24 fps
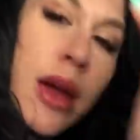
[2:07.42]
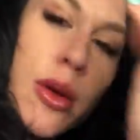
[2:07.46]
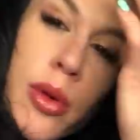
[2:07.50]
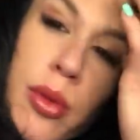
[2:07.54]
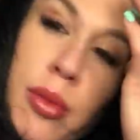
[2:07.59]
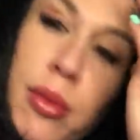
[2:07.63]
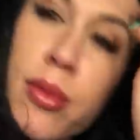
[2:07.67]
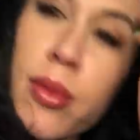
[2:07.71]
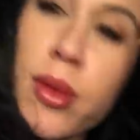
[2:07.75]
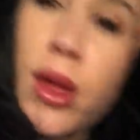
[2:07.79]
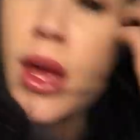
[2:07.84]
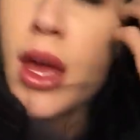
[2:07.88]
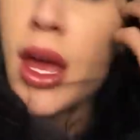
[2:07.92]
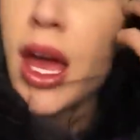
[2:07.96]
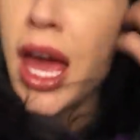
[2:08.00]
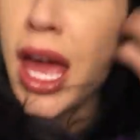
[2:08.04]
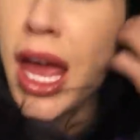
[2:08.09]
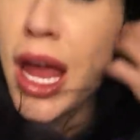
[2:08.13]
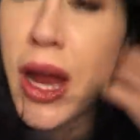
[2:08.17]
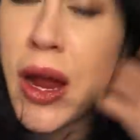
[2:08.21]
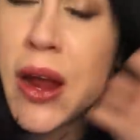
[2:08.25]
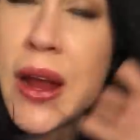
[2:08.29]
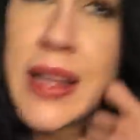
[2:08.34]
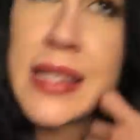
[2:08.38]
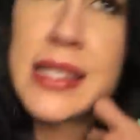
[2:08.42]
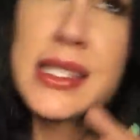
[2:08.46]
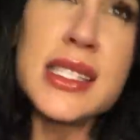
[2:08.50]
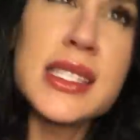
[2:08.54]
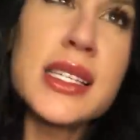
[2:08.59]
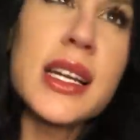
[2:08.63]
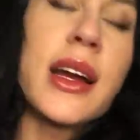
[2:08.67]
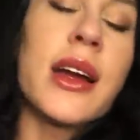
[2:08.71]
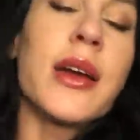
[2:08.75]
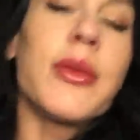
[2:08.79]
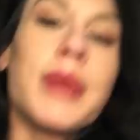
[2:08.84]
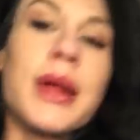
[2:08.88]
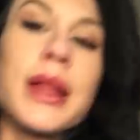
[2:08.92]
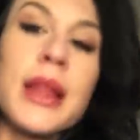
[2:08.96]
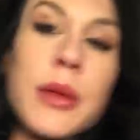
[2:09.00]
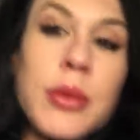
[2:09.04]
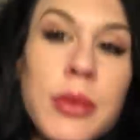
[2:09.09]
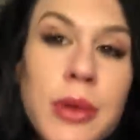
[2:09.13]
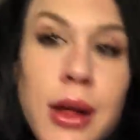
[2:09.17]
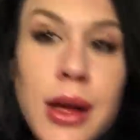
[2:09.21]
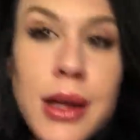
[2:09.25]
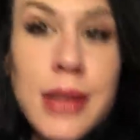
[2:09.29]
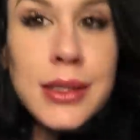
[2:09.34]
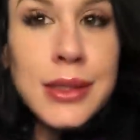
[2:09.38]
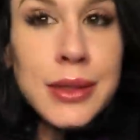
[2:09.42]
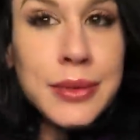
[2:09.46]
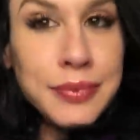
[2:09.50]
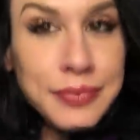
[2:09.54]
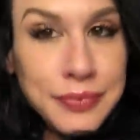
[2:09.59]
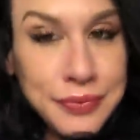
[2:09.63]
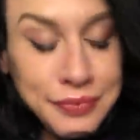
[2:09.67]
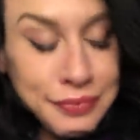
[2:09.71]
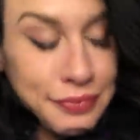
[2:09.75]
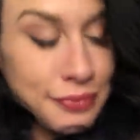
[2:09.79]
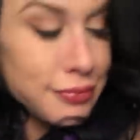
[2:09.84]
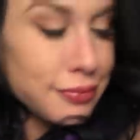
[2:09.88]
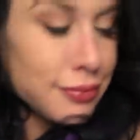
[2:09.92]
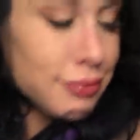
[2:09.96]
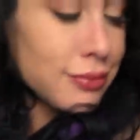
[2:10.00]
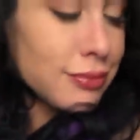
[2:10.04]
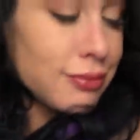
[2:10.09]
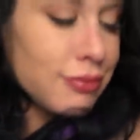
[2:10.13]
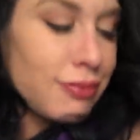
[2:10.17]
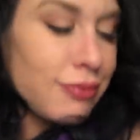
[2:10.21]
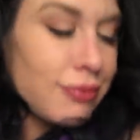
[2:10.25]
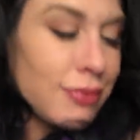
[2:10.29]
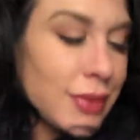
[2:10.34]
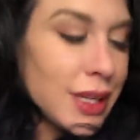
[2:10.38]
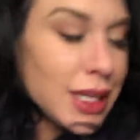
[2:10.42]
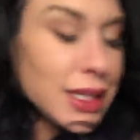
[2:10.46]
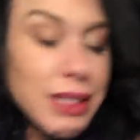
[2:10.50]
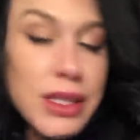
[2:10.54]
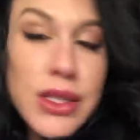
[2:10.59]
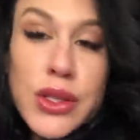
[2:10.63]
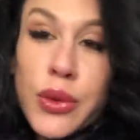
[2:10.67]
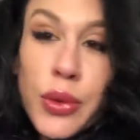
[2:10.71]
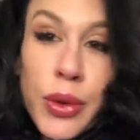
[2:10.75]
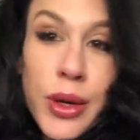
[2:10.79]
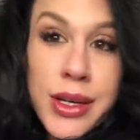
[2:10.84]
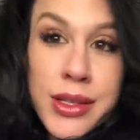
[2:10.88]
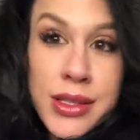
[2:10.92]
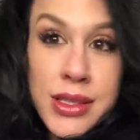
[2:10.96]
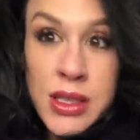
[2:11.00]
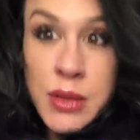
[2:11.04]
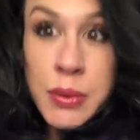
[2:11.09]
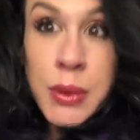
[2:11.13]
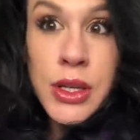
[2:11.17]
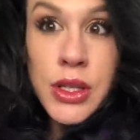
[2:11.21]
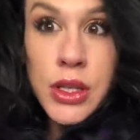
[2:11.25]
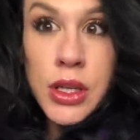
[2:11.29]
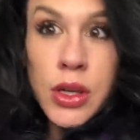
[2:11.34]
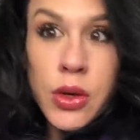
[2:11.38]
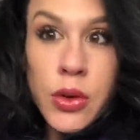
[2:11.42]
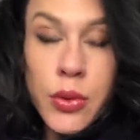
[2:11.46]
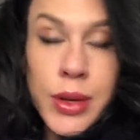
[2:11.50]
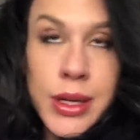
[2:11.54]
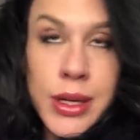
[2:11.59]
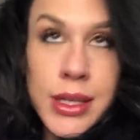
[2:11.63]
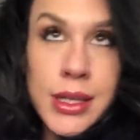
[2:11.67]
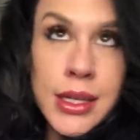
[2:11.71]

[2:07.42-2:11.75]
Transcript: I hate when hair gets stuck in my lip gloss. It's the worst, especially on a